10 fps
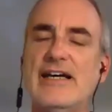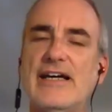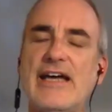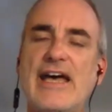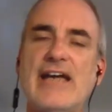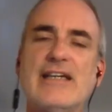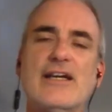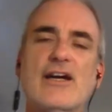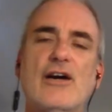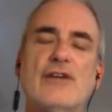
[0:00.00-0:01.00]
had an
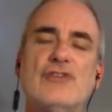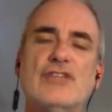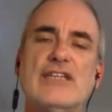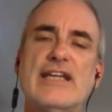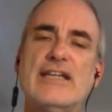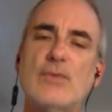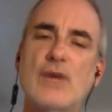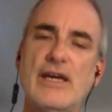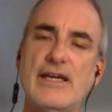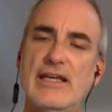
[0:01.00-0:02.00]
unconscious, and that's
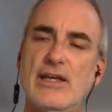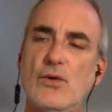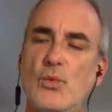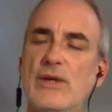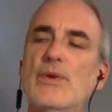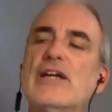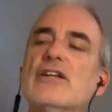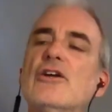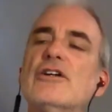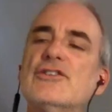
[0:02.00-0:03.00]
why we can
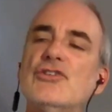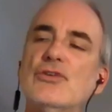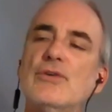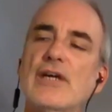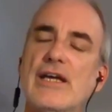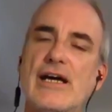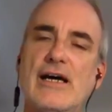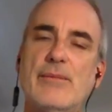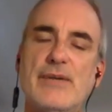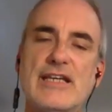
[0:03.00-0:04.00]
look to
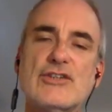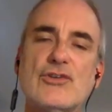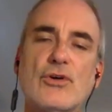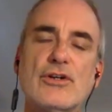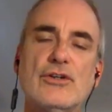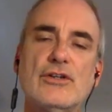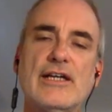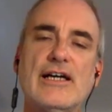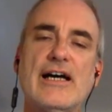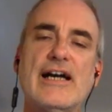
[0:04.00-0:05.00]
historical
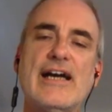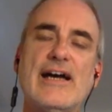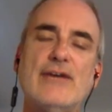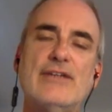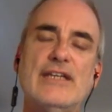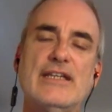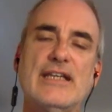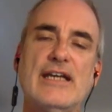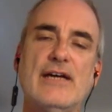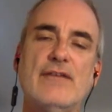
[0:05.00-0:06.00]
accountings
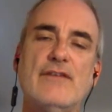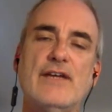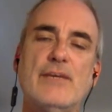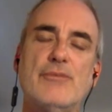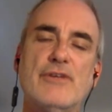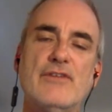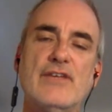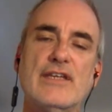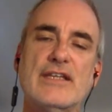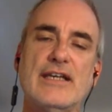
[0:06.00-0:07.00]
of
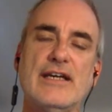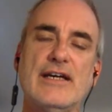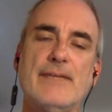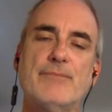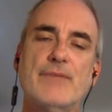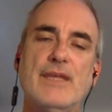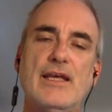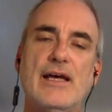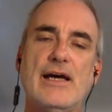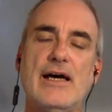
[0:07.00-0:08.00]
previous
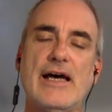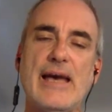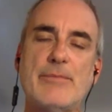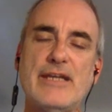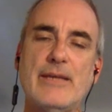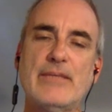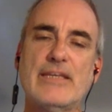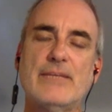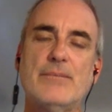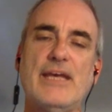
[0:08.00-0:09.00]
epidemics
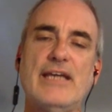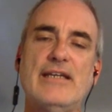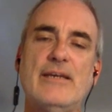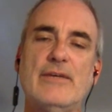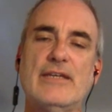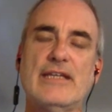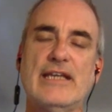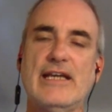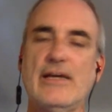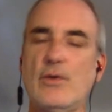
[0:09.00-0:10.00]
and pandemics.
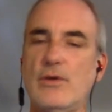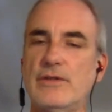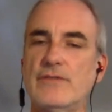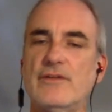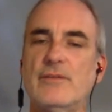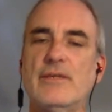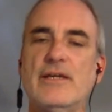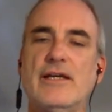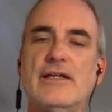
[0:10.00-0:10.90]
And I quoted from